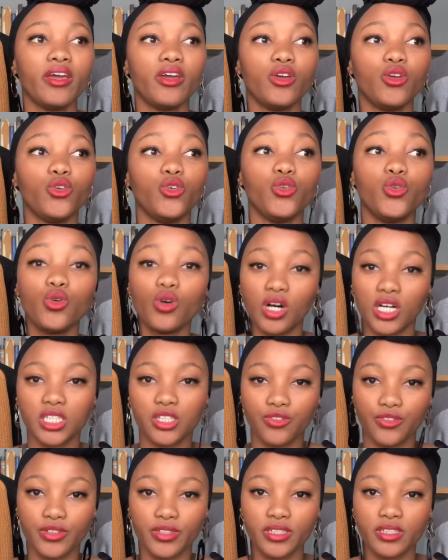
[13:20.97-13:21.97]
You asked
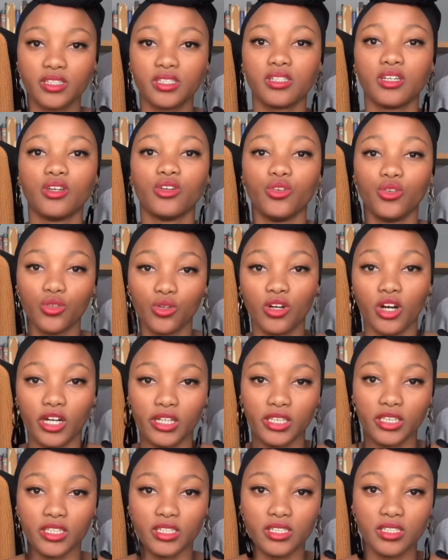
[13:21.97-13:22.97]
for this, you got
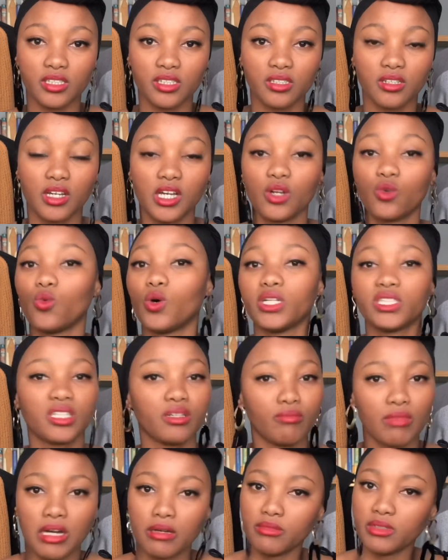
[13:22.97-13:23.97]
this. It wasn't
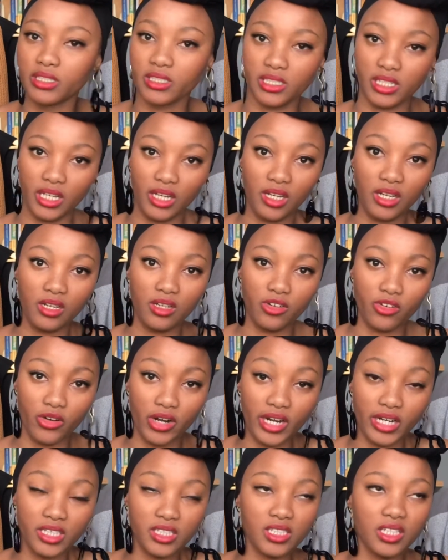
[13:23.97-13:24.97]
my mistake,
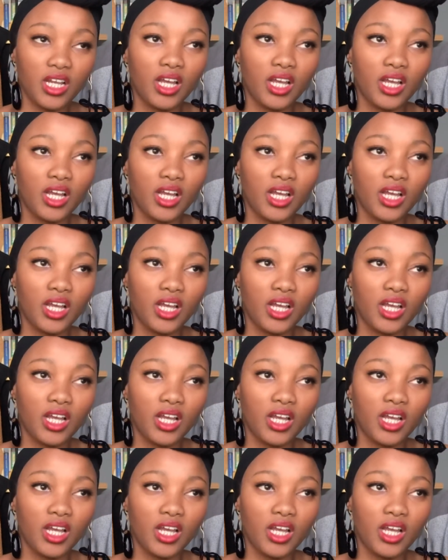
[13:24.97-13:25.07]
right?